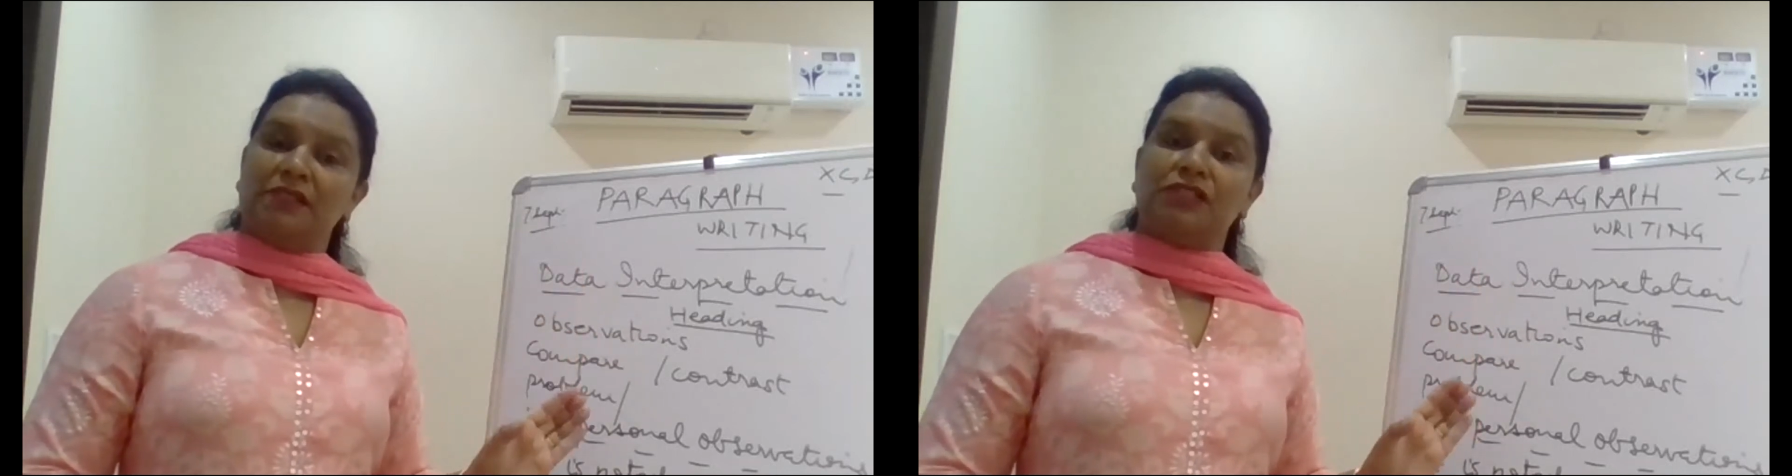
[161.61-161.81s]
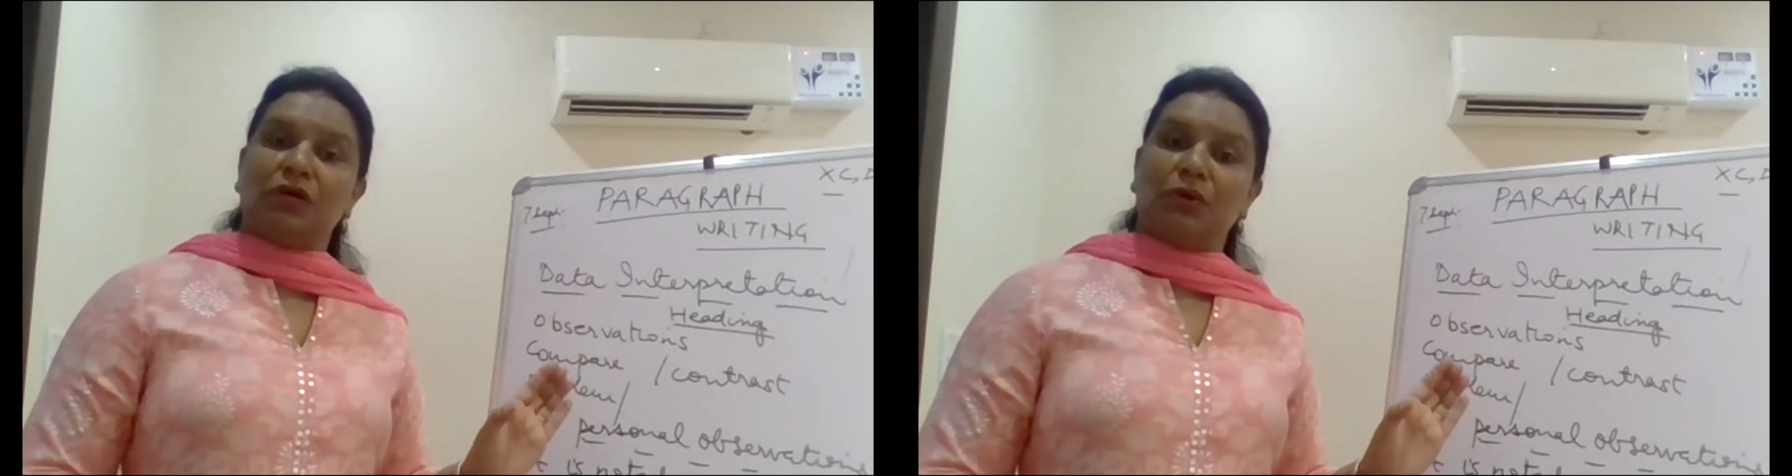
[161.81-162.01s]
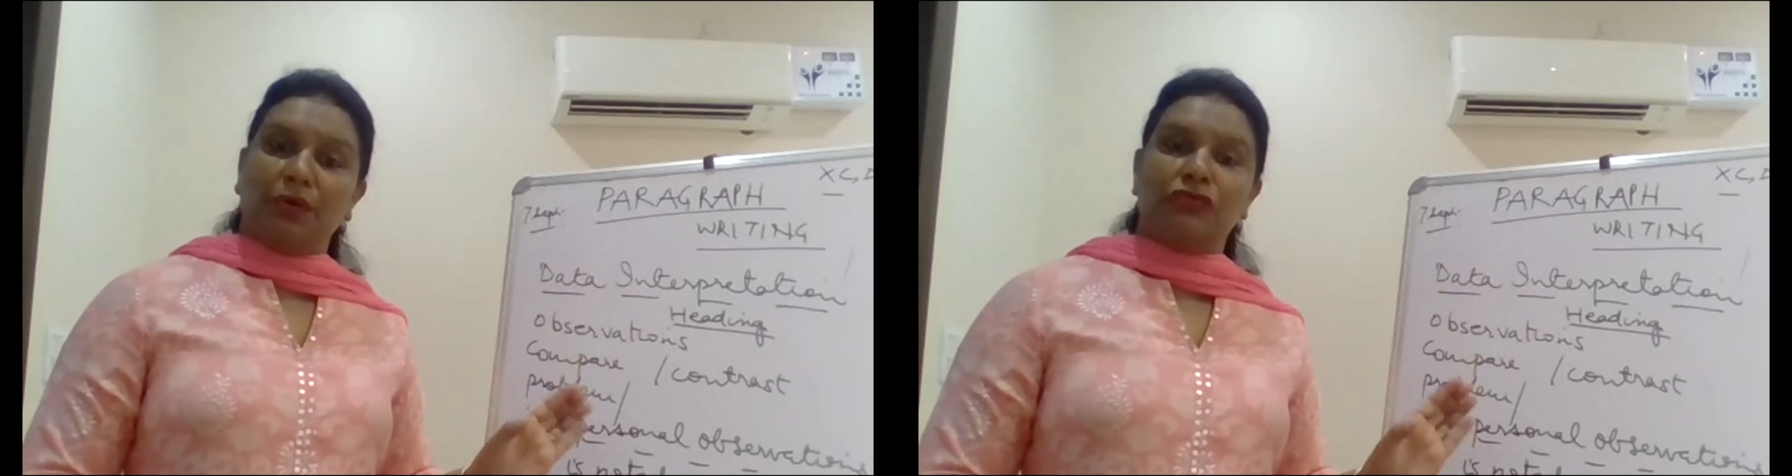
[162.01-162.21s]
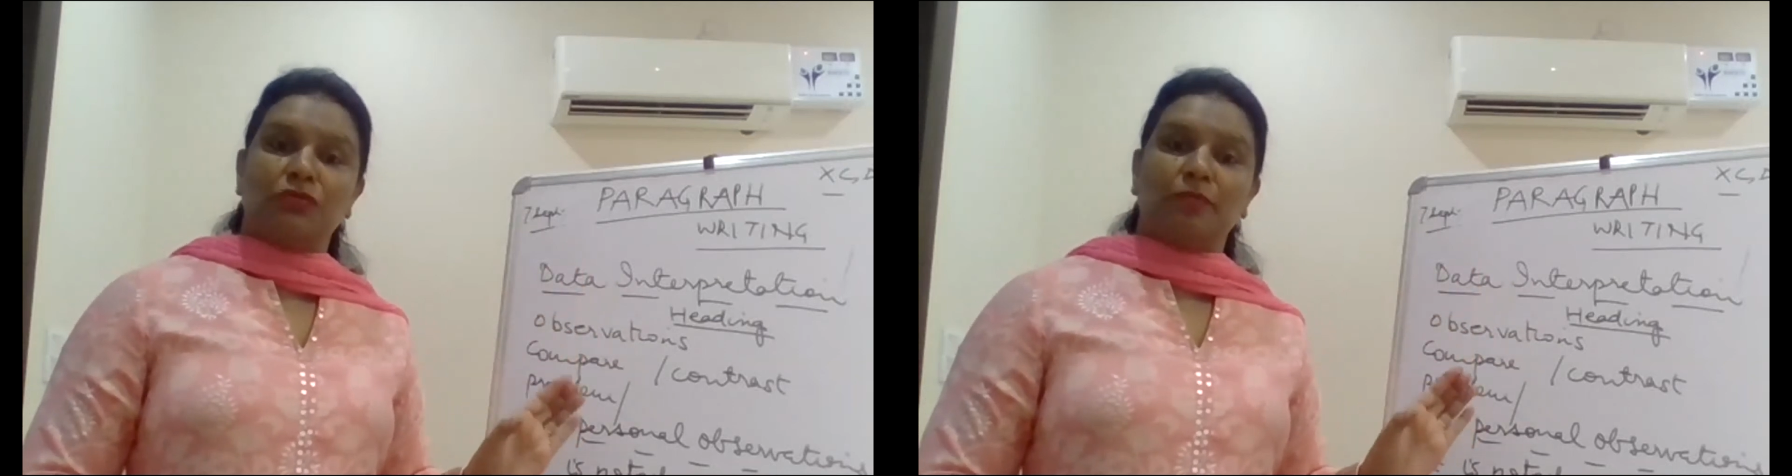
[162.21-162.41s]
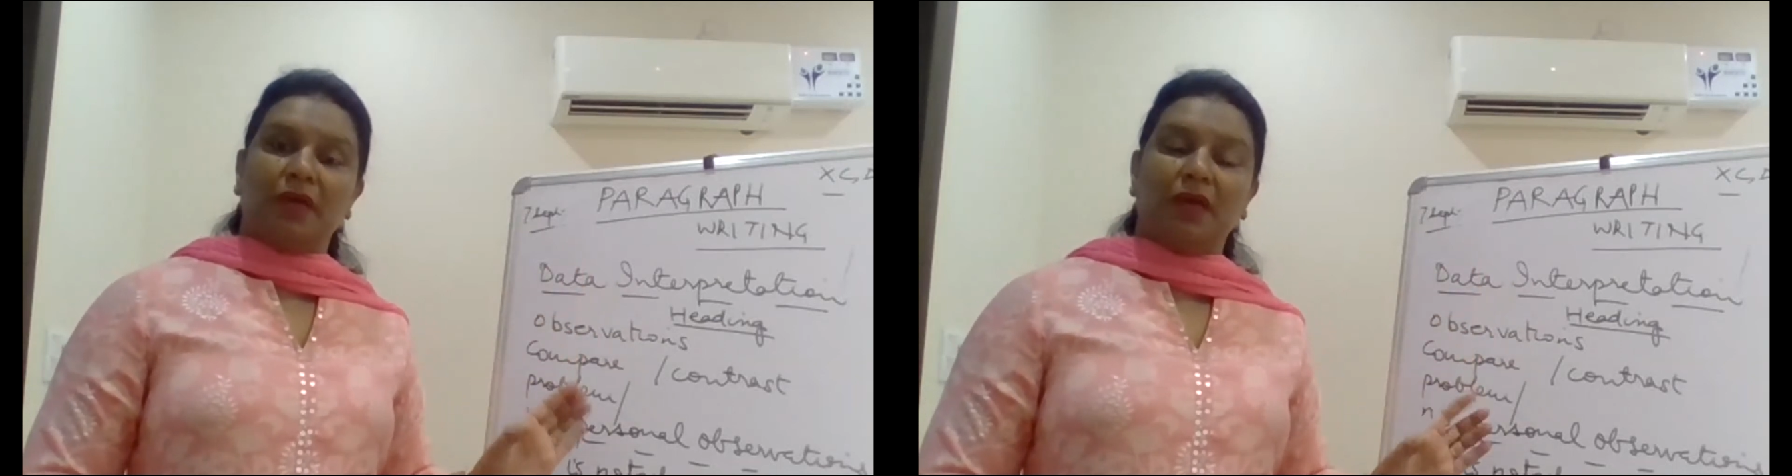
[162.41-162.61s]
is going
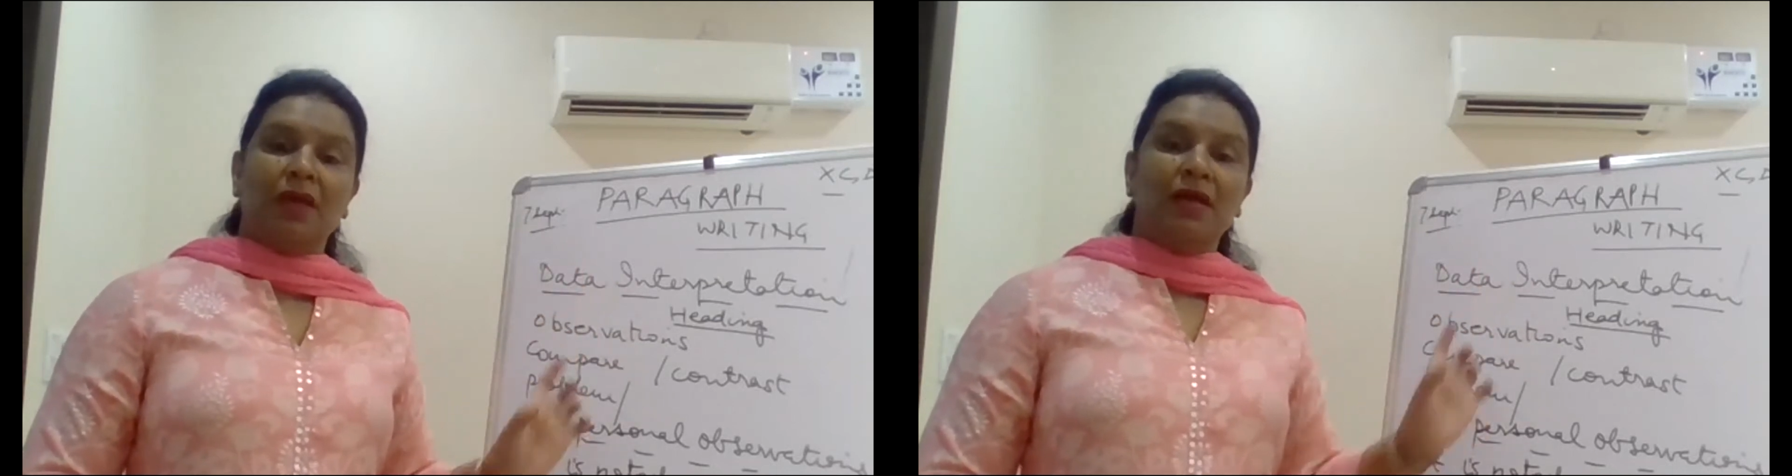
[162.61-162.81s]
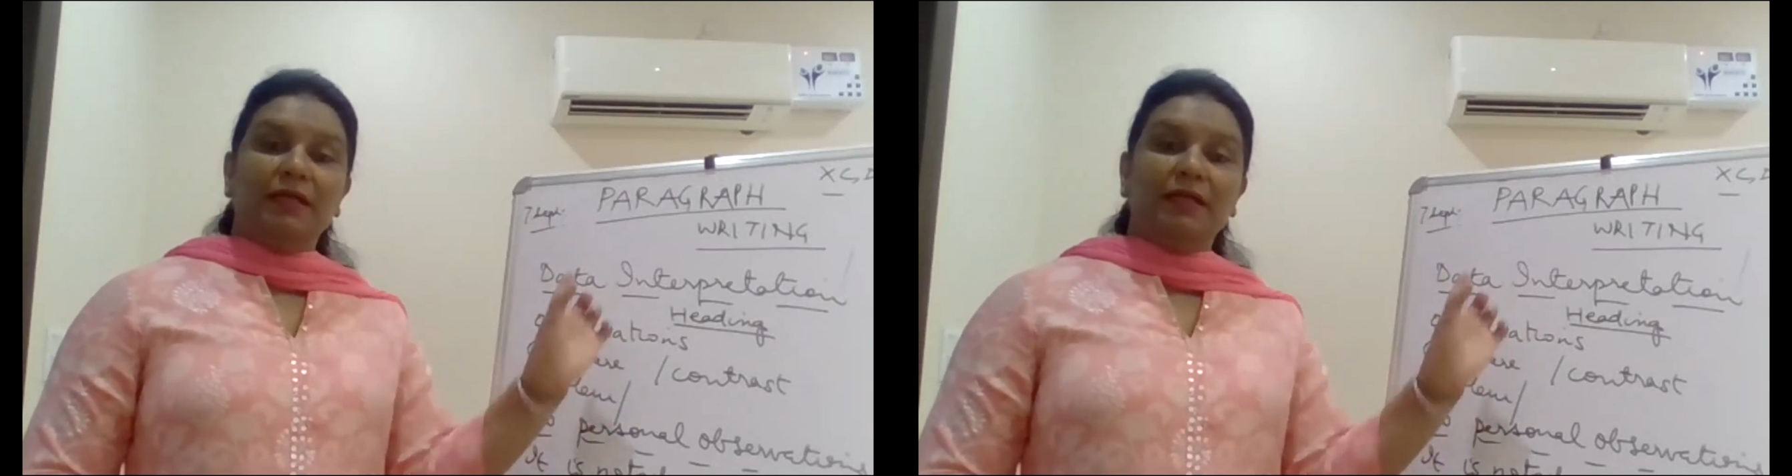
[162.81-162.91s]
to be